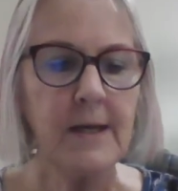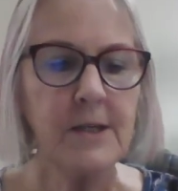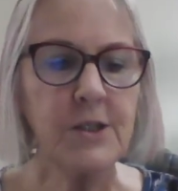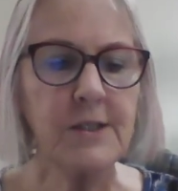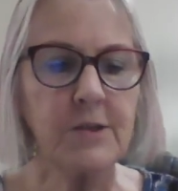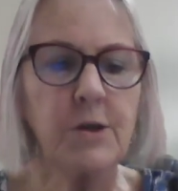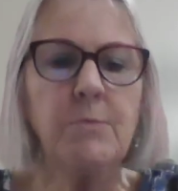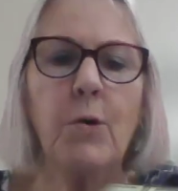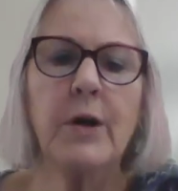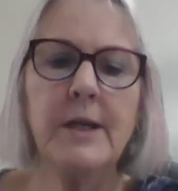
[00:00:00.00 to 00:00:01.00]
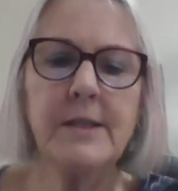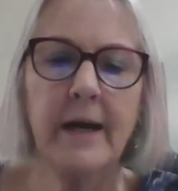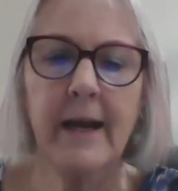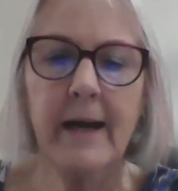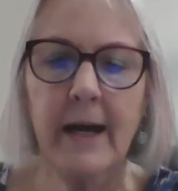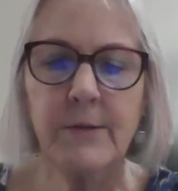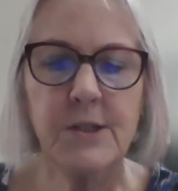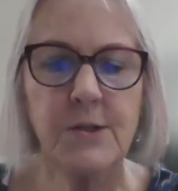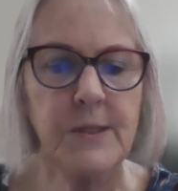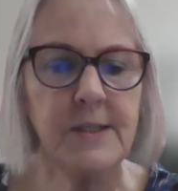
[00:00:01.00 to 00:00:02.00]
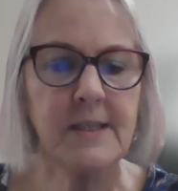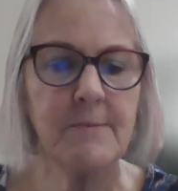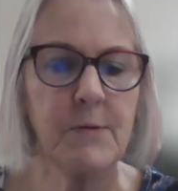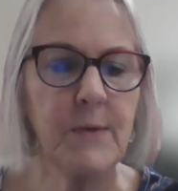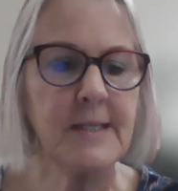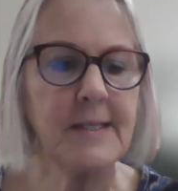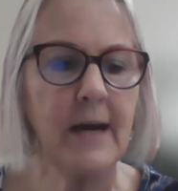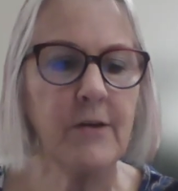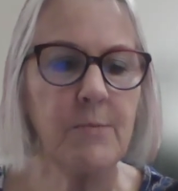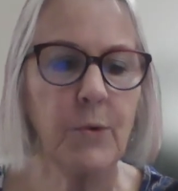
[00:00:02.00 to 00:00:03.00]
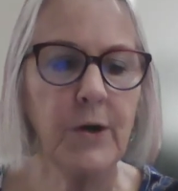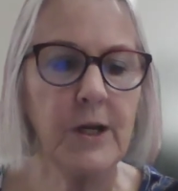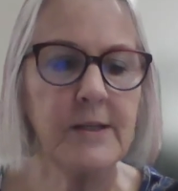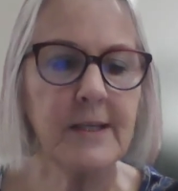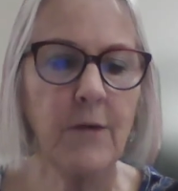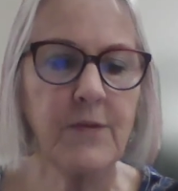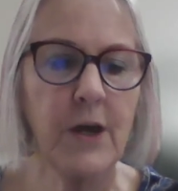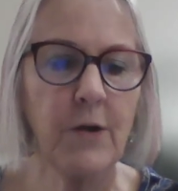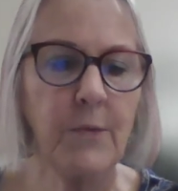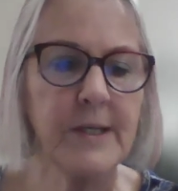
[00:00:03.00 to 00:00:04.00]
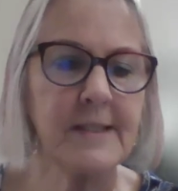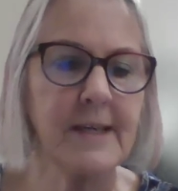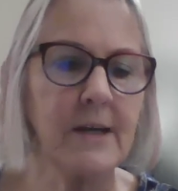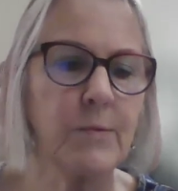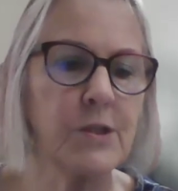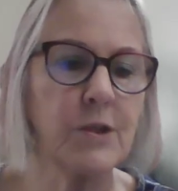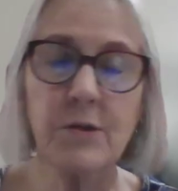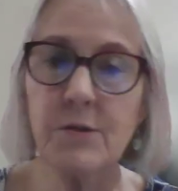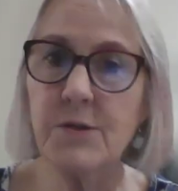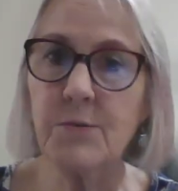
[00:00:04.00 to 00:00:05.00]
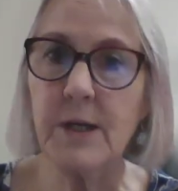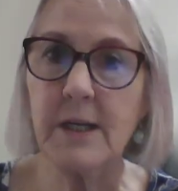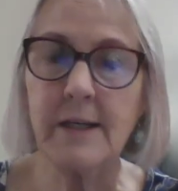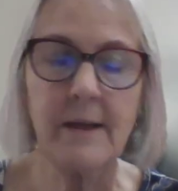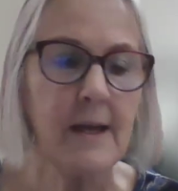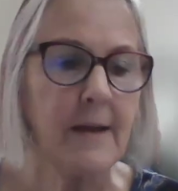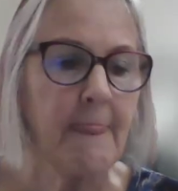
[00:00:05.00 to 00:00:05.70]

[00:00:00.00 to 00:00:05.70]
She said, "Good morning, Donna. I was doing some of my Saturday morning self-care reset, which includes reading.